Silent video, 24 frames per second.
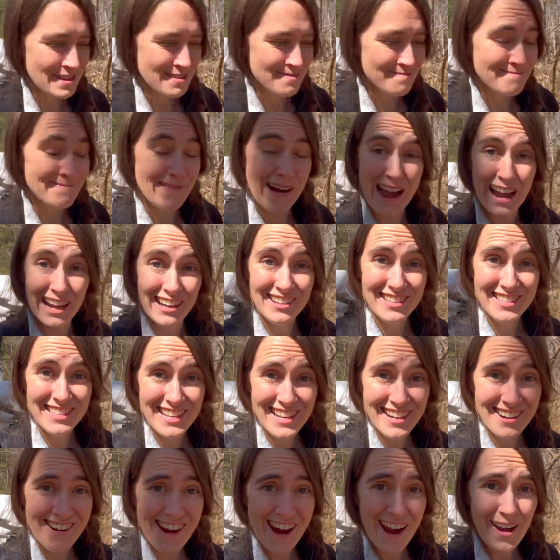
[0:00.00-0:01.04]
Mile
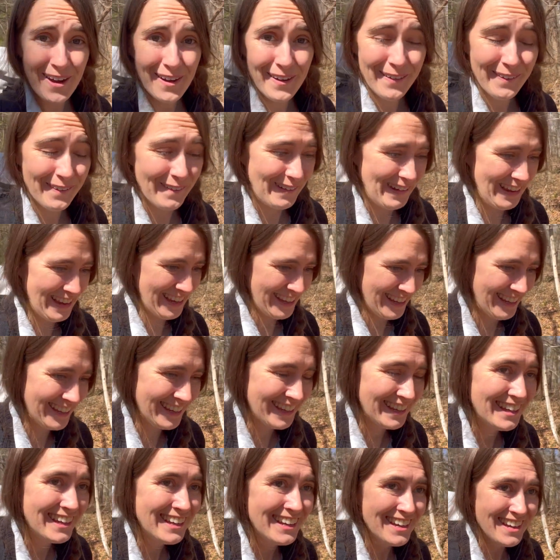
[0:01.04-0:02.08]
0,
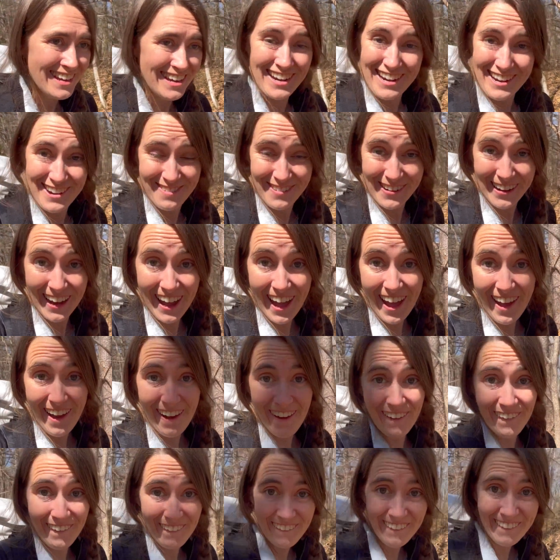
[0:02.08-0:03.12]
here we
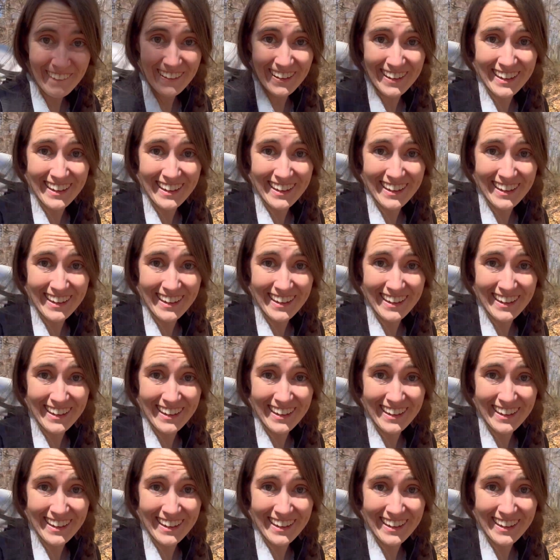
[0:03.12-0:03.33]
go.